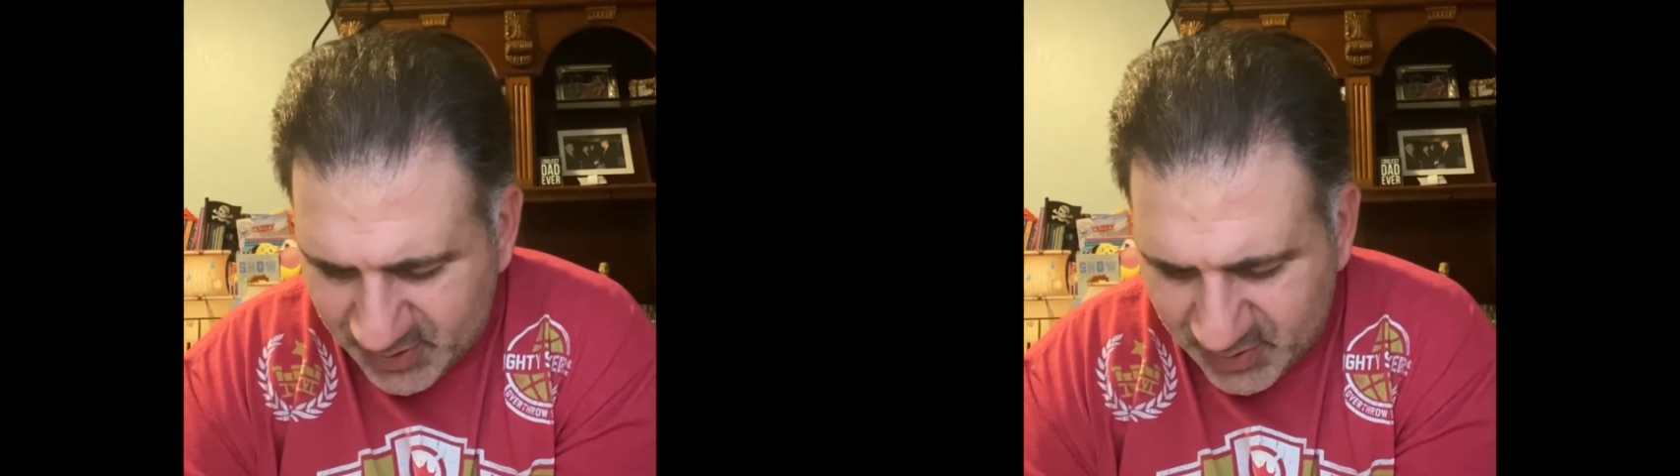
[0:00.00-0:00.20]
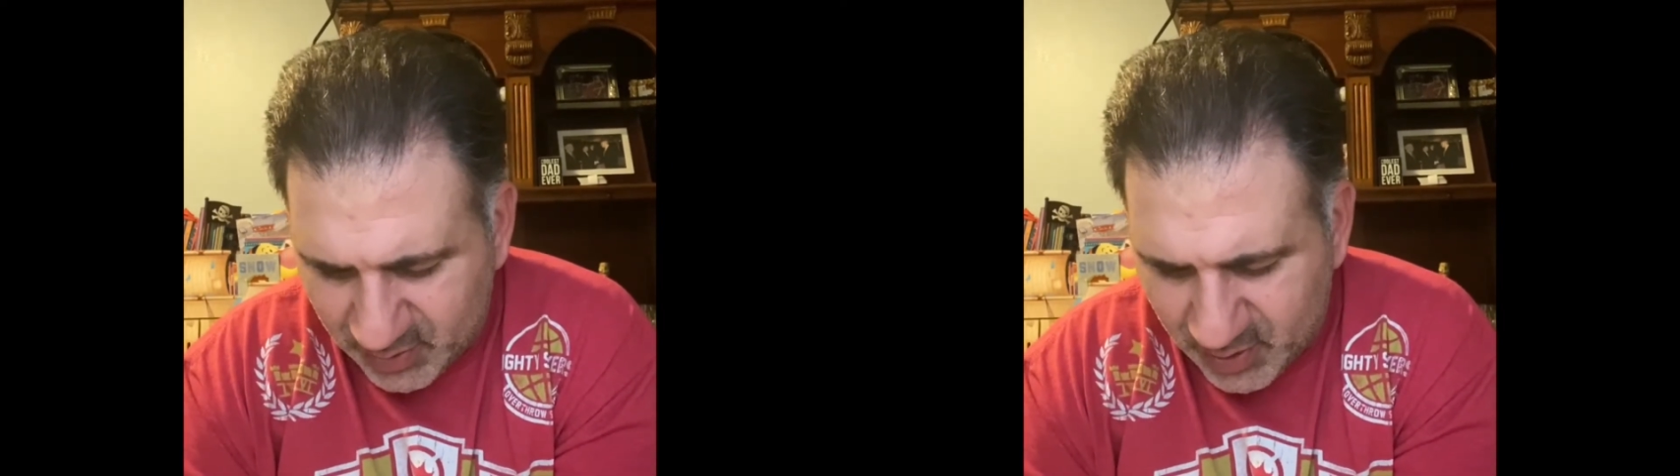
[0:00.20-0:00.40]

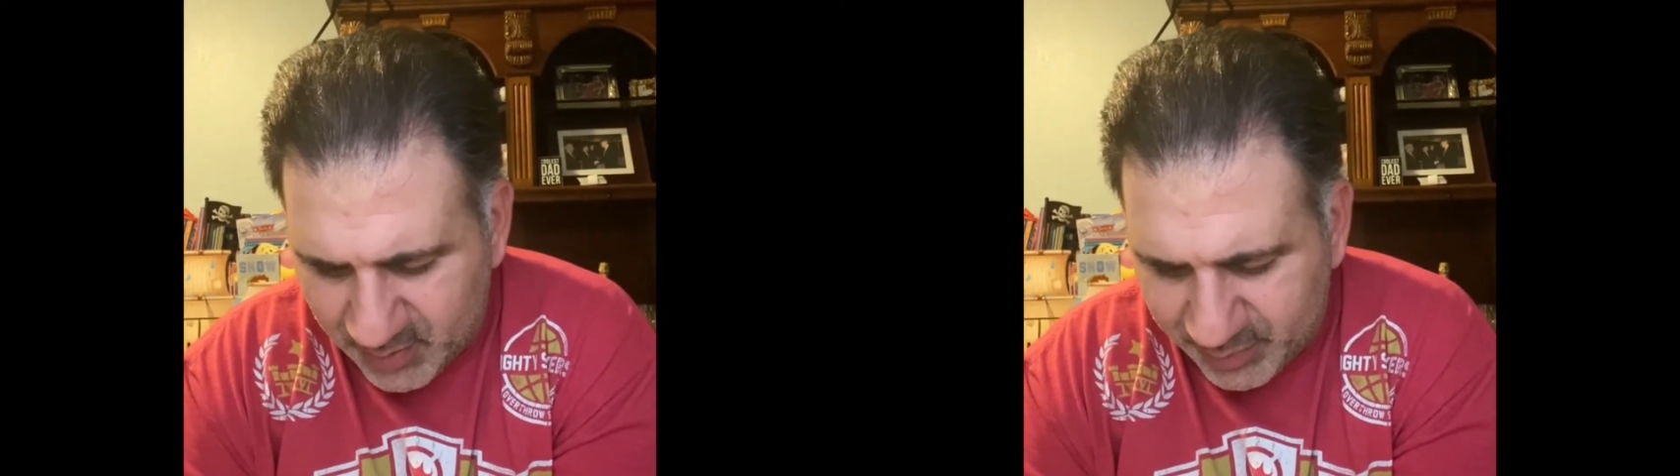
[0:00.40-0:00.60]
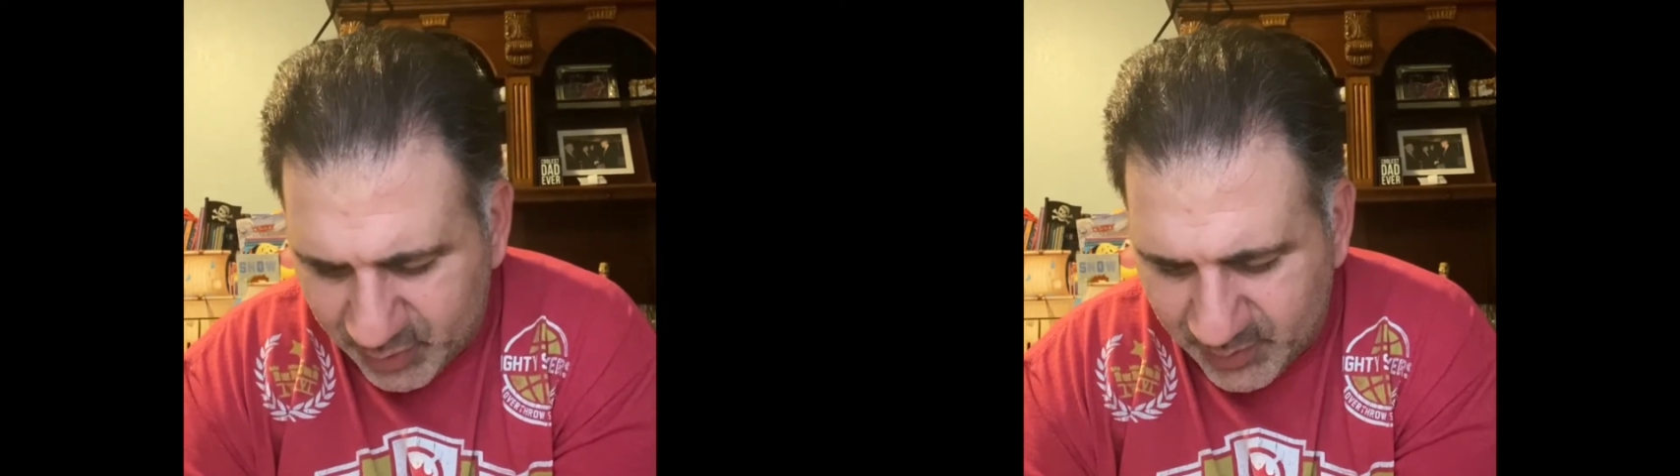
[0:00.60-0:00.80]
no longer
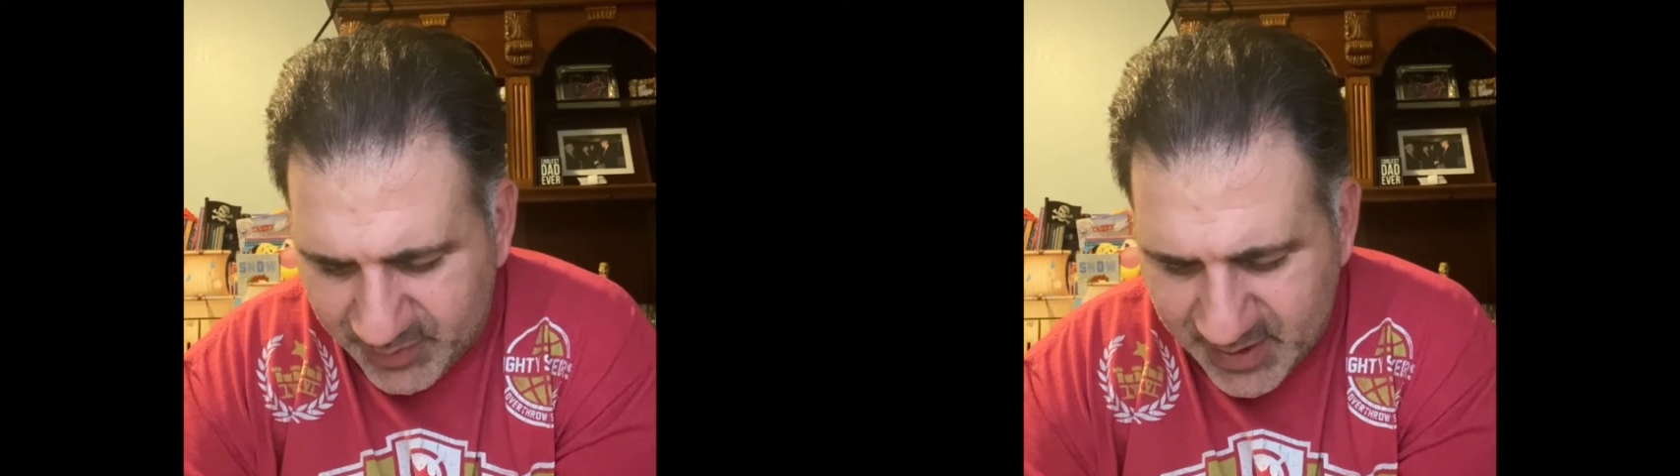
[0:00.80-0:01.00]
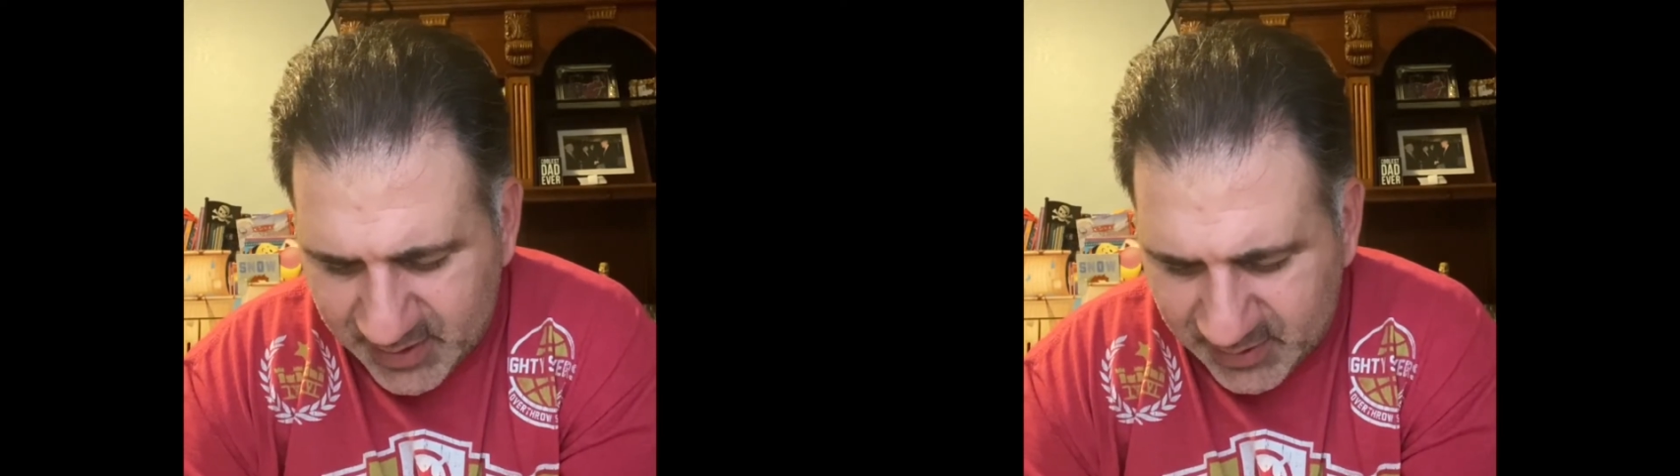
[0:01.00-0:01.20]
employed with
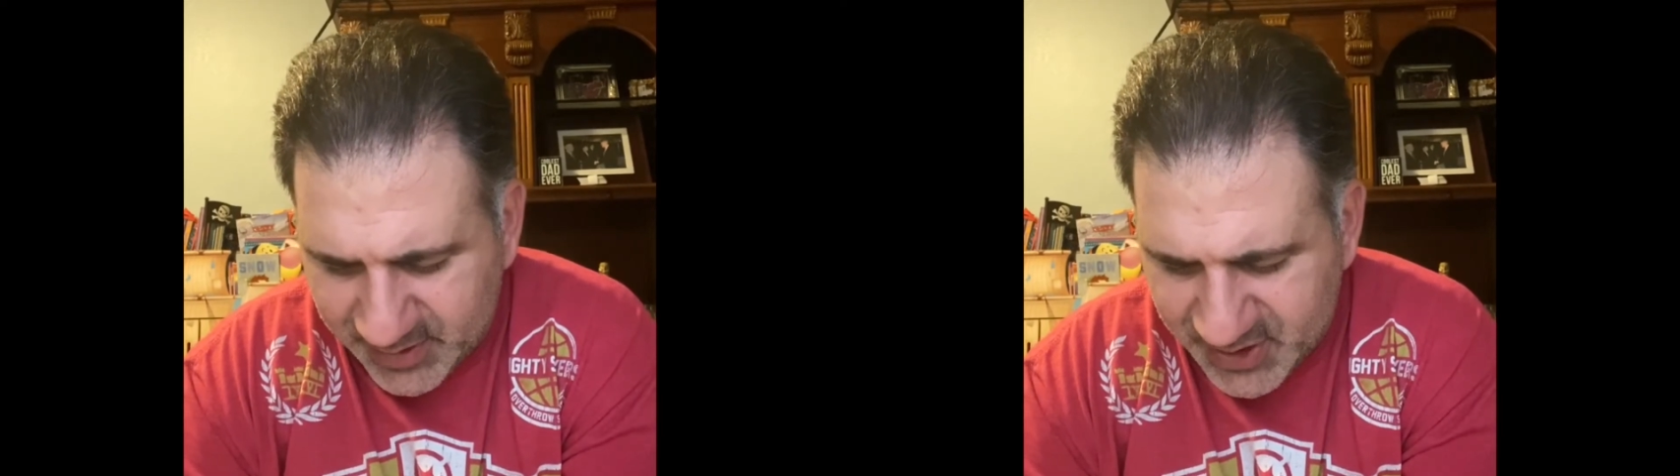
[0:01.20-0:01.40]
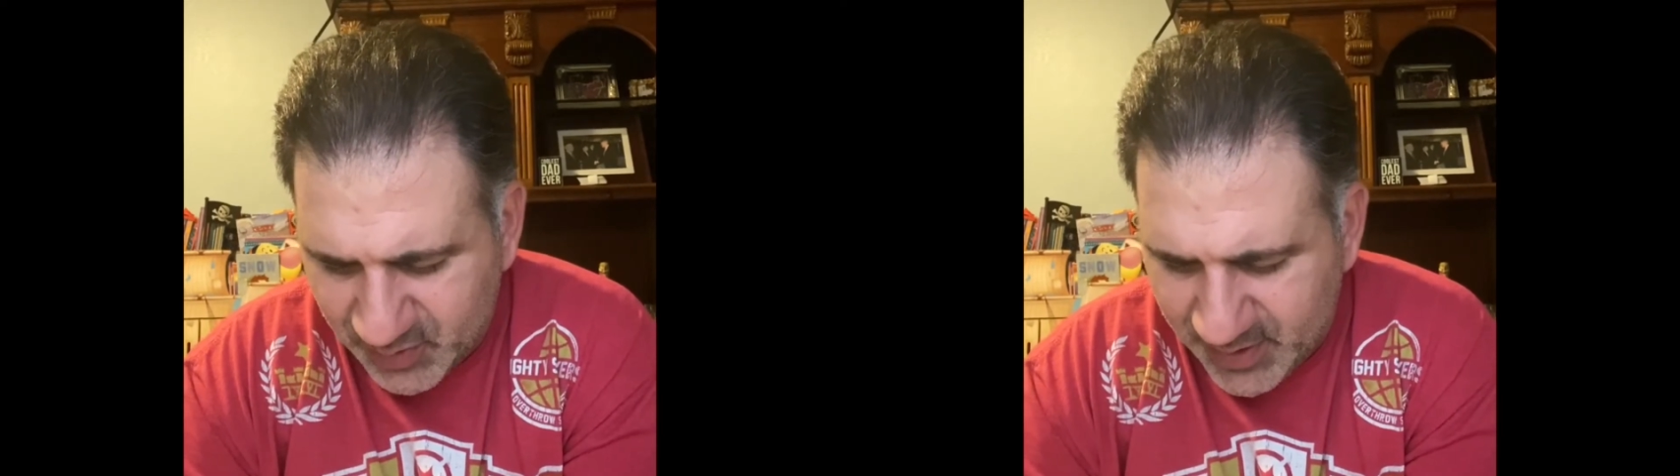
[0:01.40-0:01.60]
the
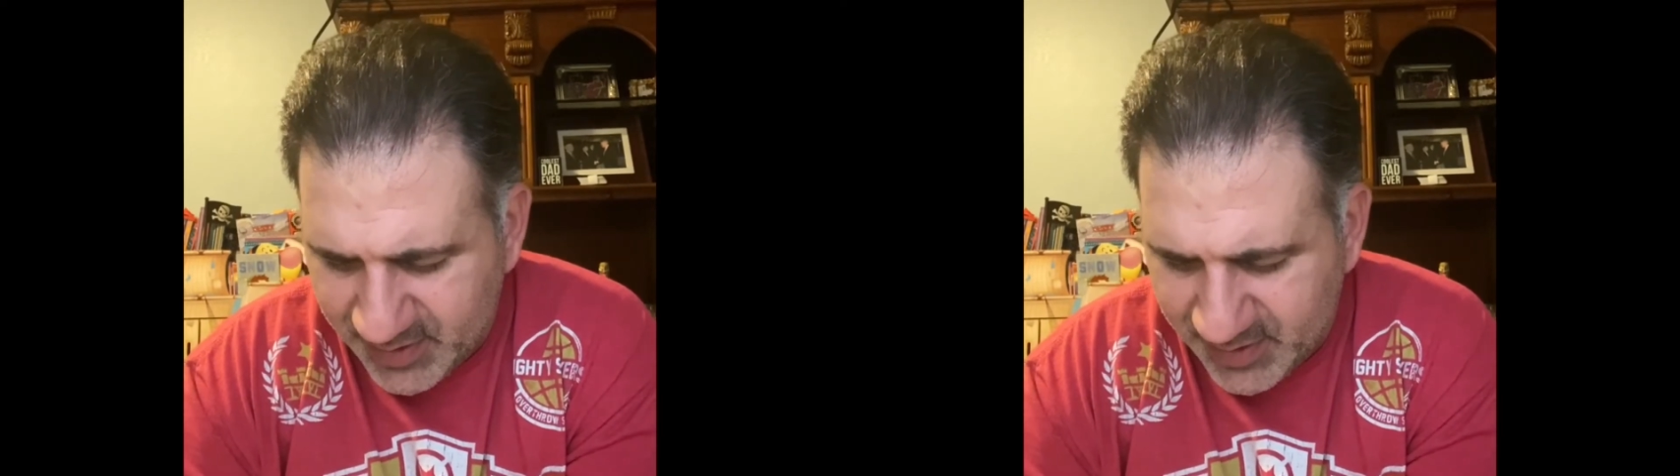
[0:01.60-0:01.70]
LLHOA.